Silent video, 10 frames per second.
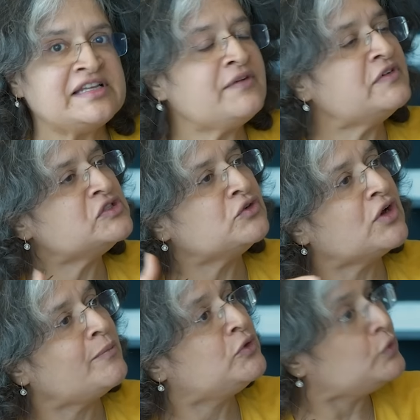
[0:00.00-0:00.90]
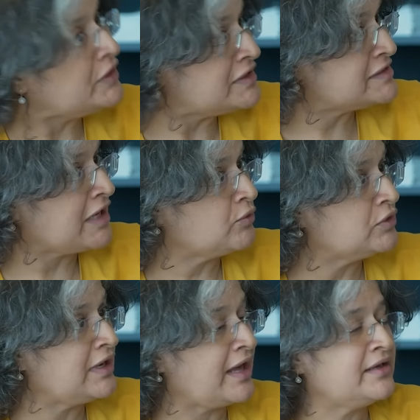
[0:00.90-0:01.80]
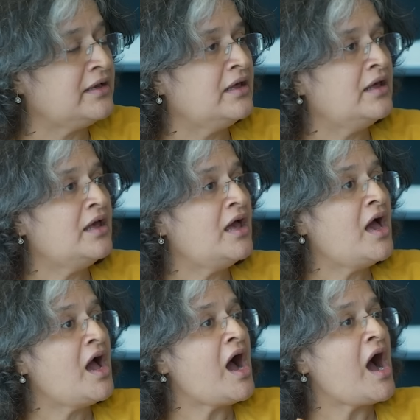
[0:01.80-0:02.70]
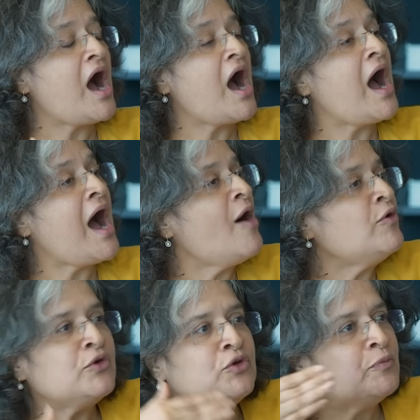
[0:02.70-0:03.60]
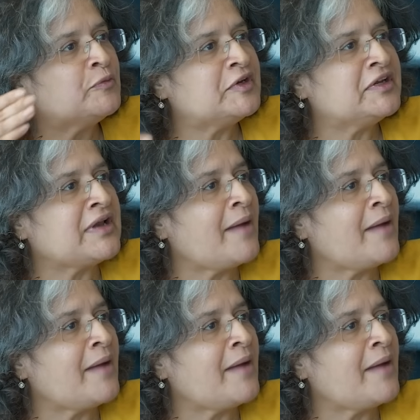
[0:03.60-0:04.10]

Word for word: slate which is going to come two years down the line, how do you predict?